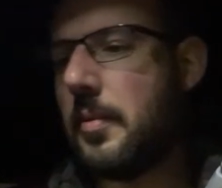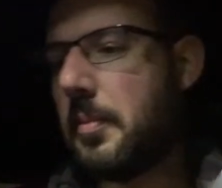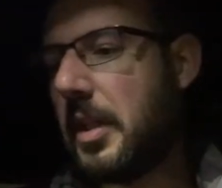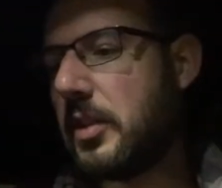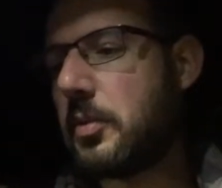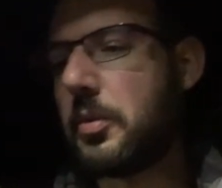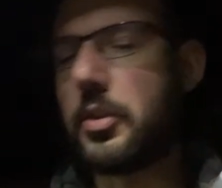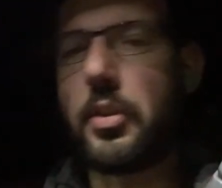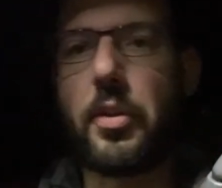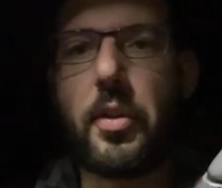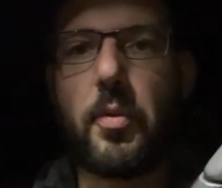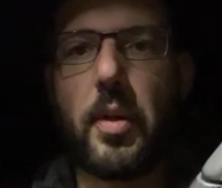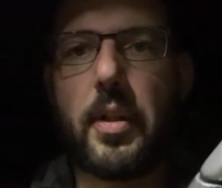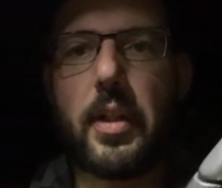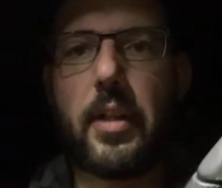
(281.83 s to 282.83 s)
Might as well show
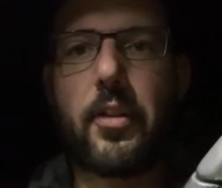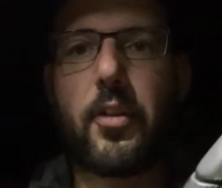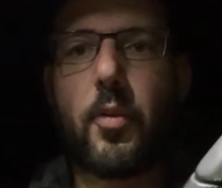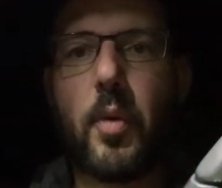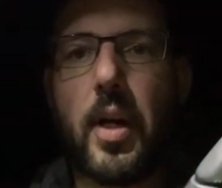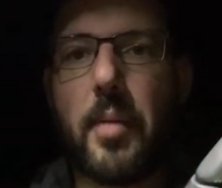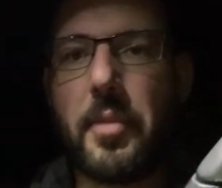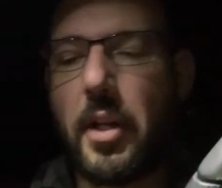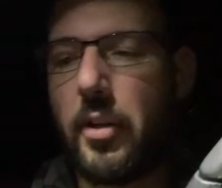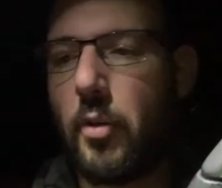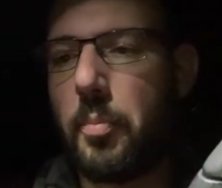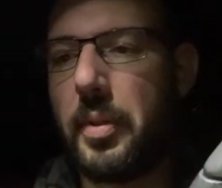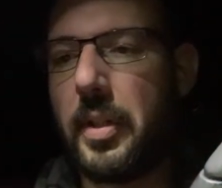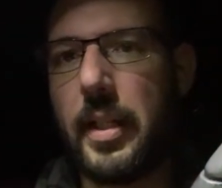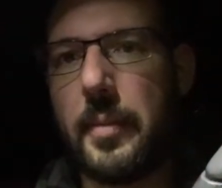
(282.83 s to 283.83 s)
you one. I don't know why I'm not
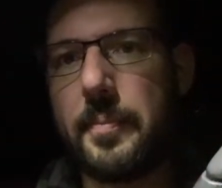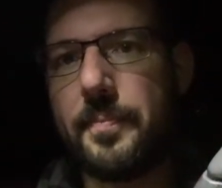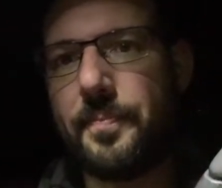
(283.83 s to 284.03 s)
opening it.